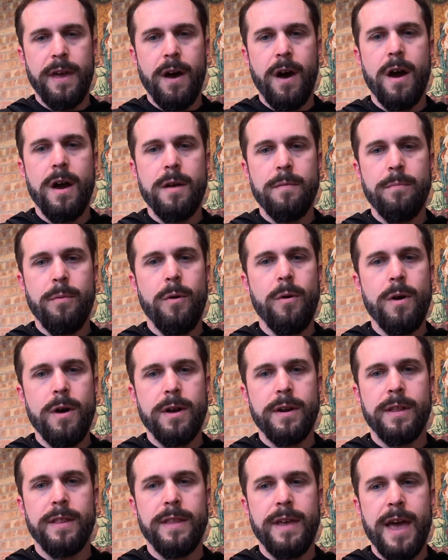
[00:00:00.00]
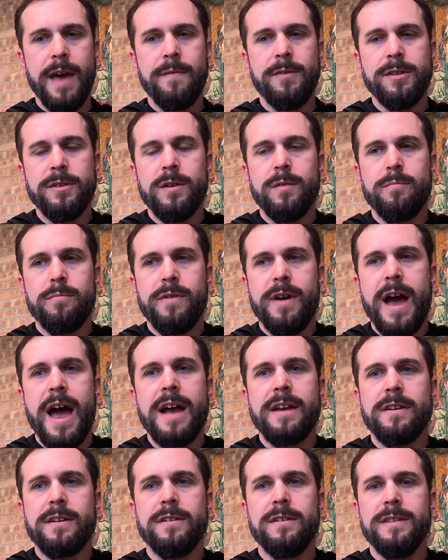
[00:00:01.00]
are important and they have a certain
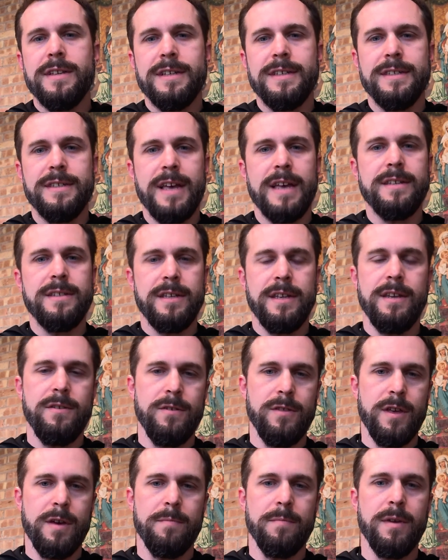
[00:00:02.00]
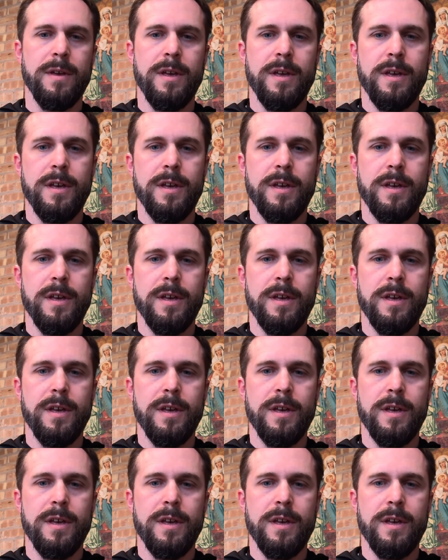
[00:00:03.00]
practical necessity to them.